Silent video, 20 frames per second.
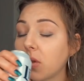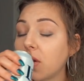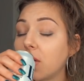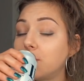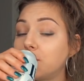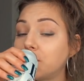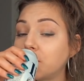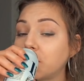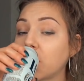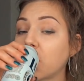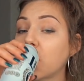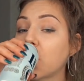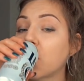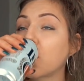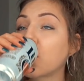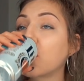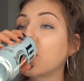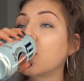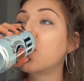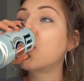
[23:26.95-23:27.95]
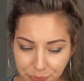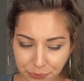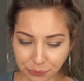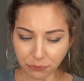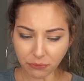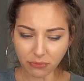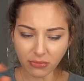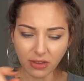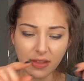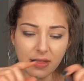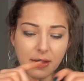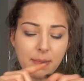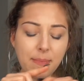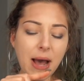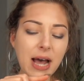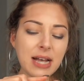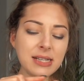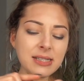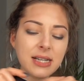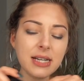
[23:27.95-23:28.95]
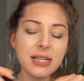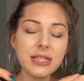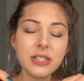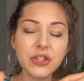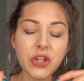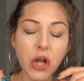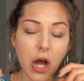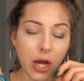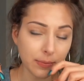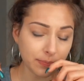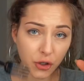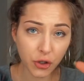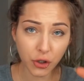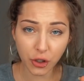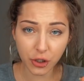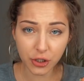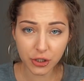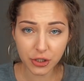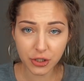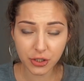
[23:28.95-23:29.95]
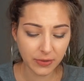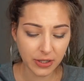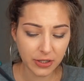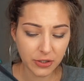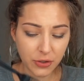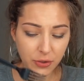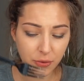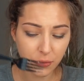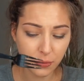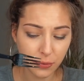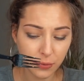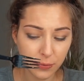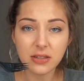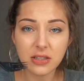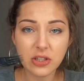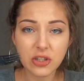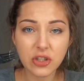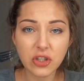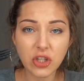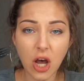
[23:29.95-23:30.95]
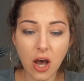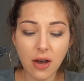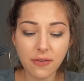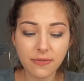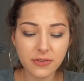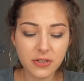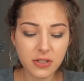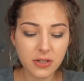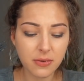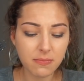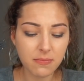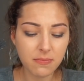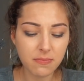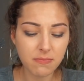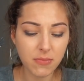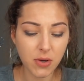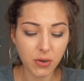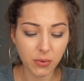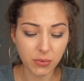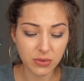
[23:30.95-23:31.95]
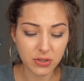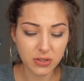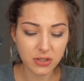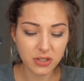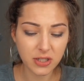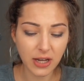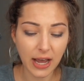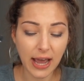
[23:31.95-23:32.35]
Mm-hmm. The pasta is not cooked into a soft mousse.